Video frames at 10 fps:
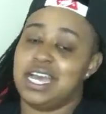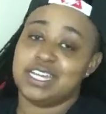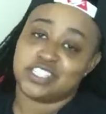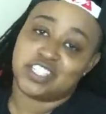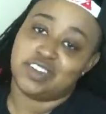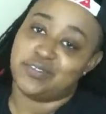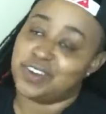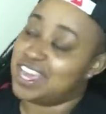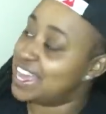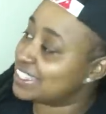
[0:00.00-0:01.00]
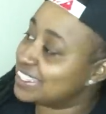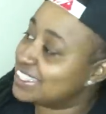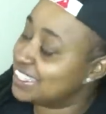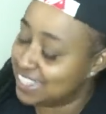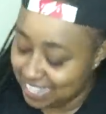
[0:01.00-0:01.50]
I should have reacted
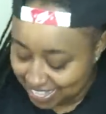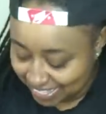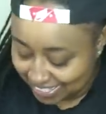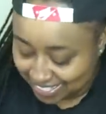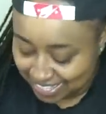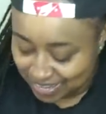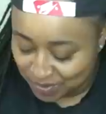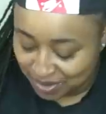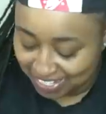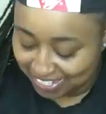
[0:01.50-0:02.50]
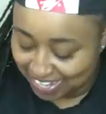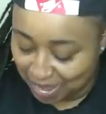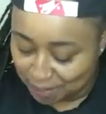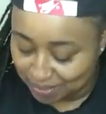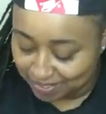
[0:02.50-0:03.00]
to this when it
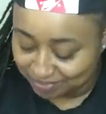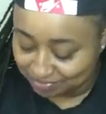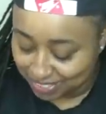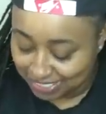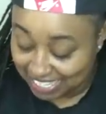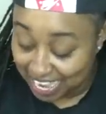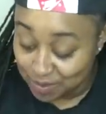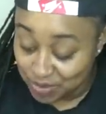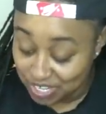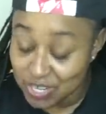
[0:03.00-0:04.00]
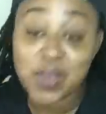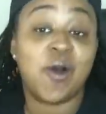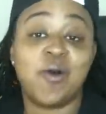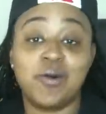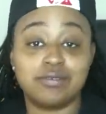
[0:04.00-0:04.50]
happened, because I would have
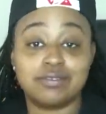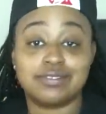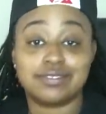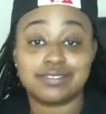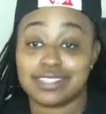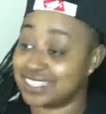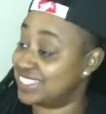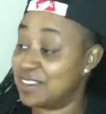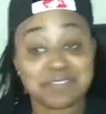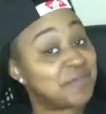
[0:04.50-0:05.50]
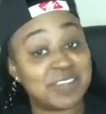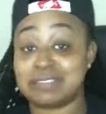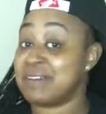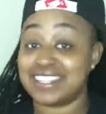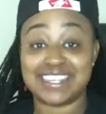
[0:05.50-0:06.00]
known that something
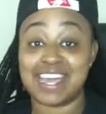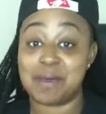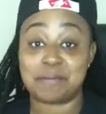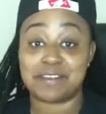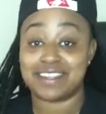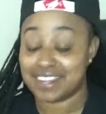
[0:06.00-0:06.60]
was about to happen.